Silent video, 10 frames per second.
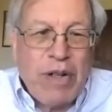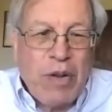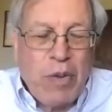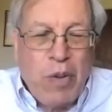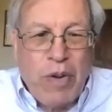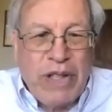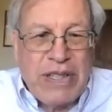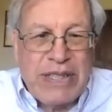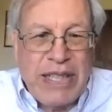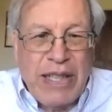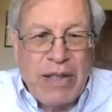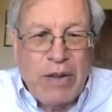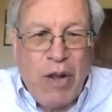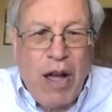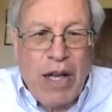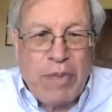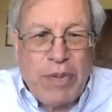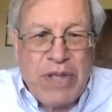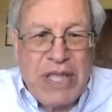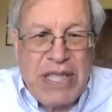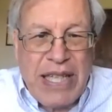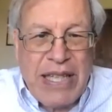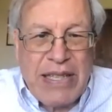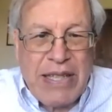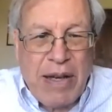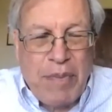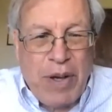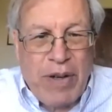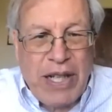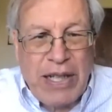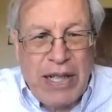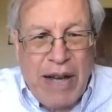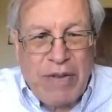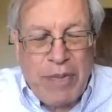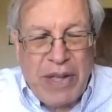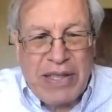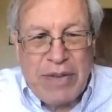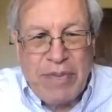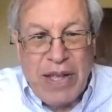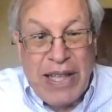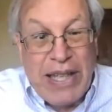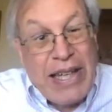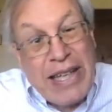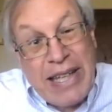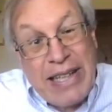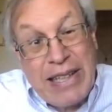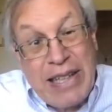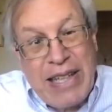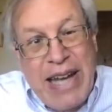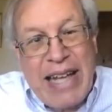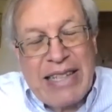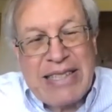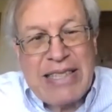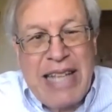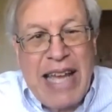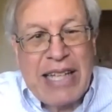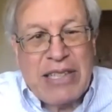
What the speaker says: quarantine long precedes American government. In the United States,